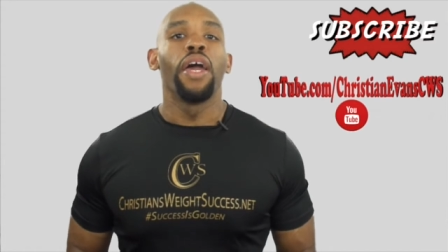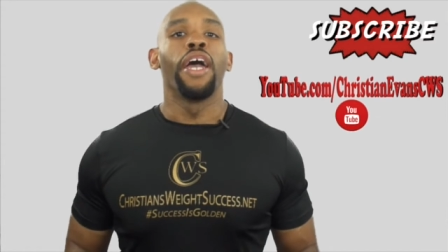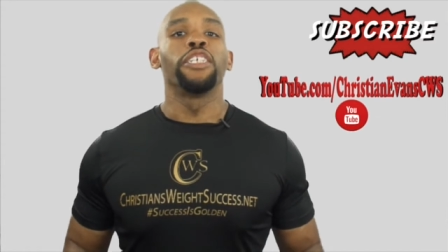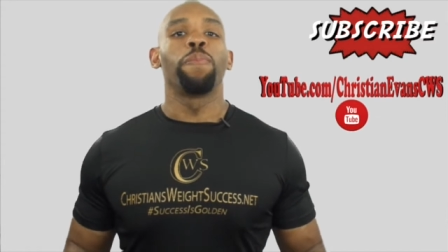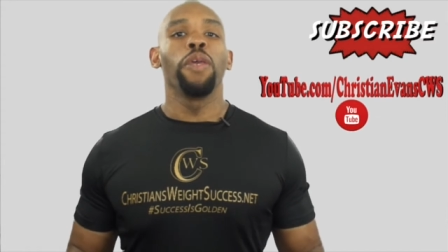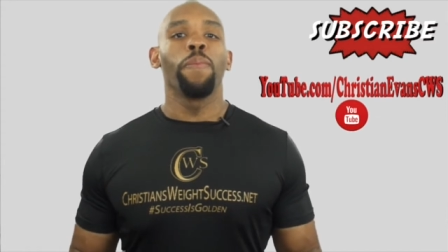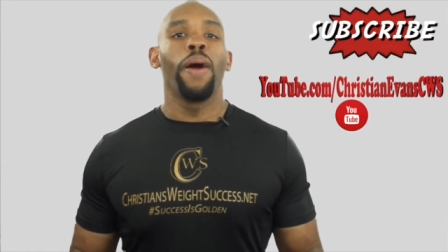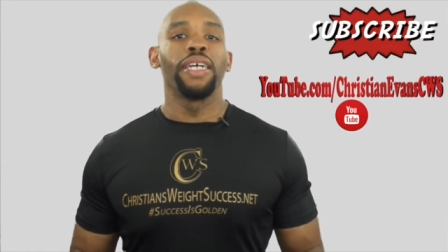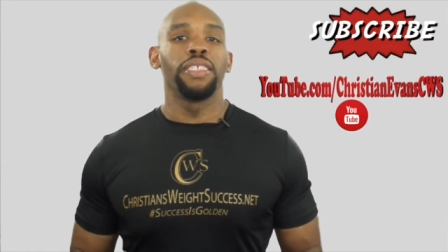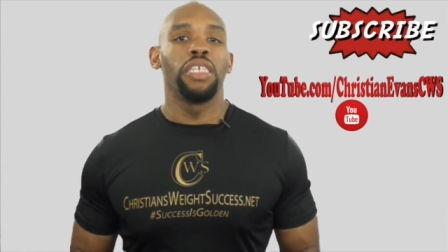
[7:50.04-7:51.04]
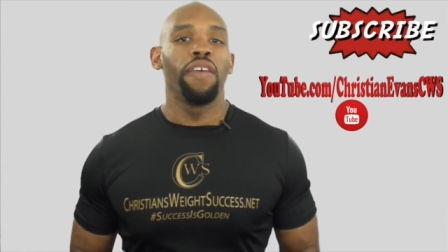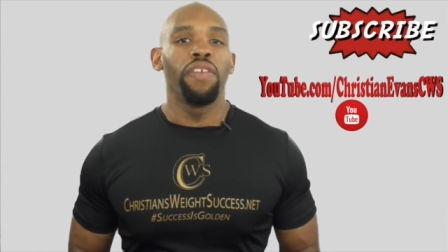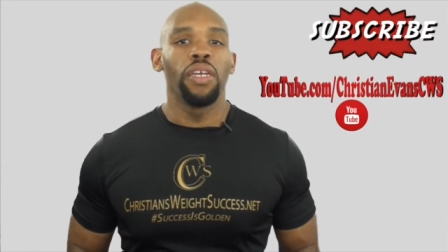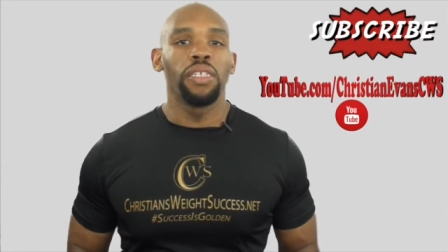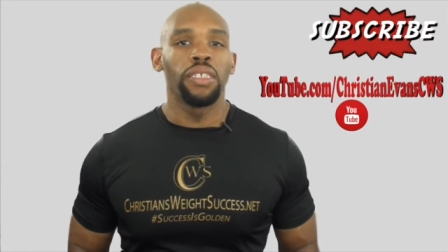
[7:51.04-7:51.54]
and speak
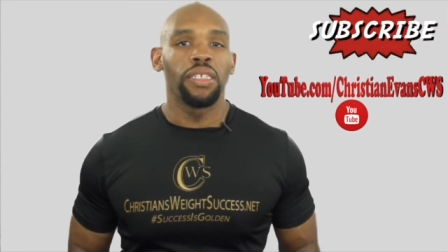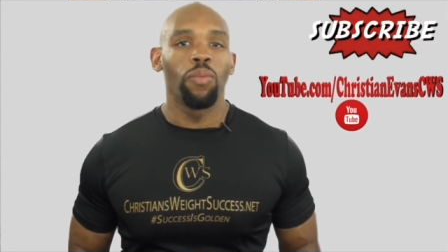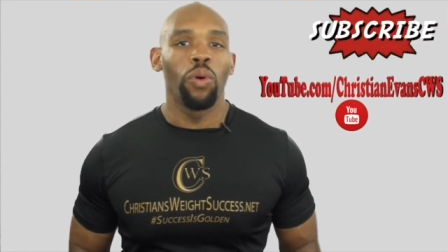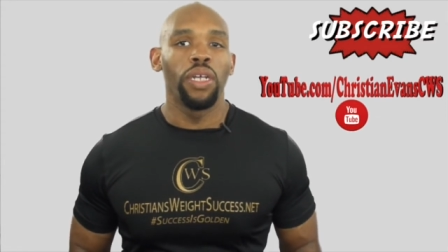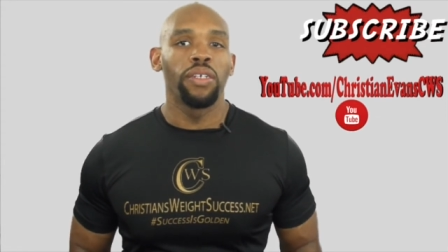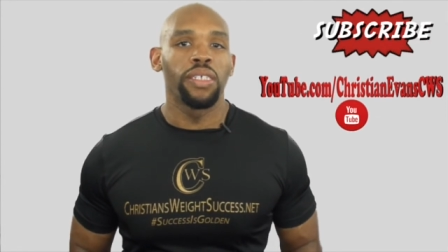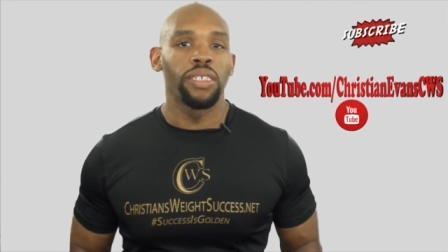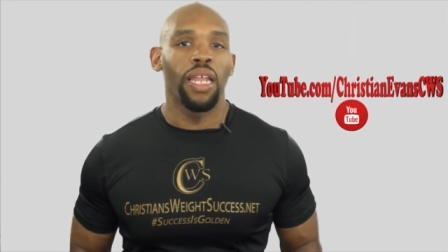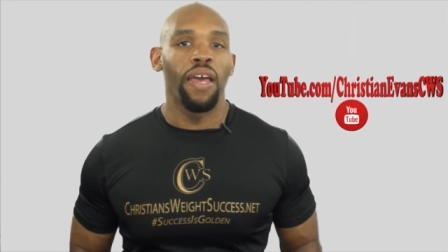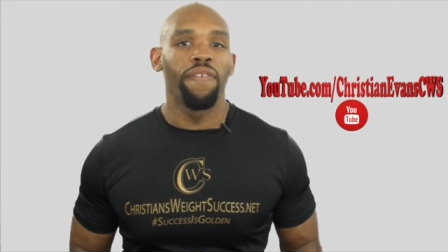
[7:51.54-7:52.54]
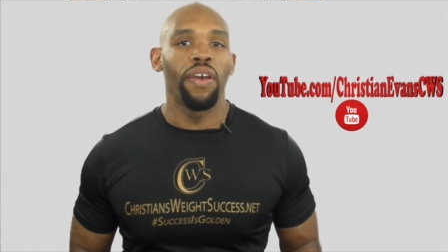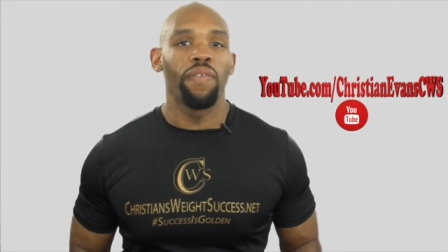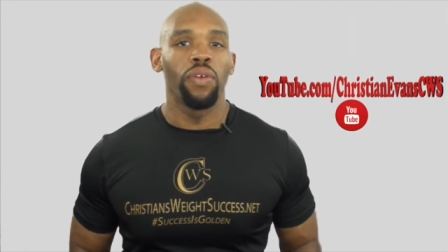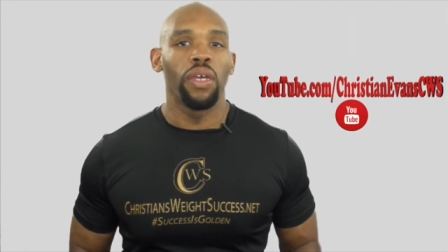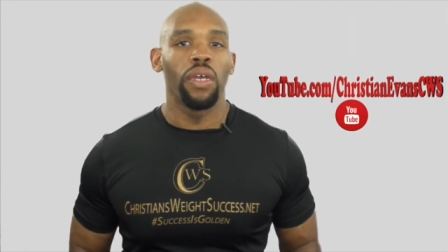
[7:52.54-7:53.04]
positivity into someone else's life
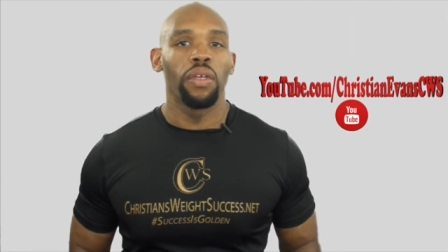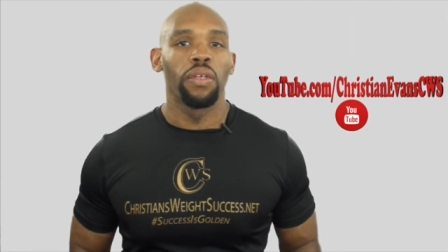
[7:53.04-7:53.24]
every day.